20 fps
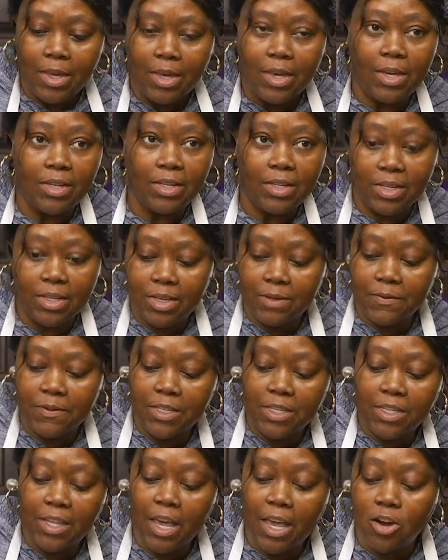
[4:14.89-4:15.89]
And it gives
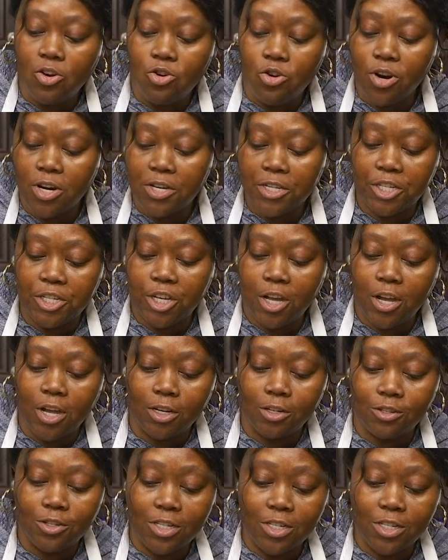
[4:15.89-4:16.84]
it that orange color.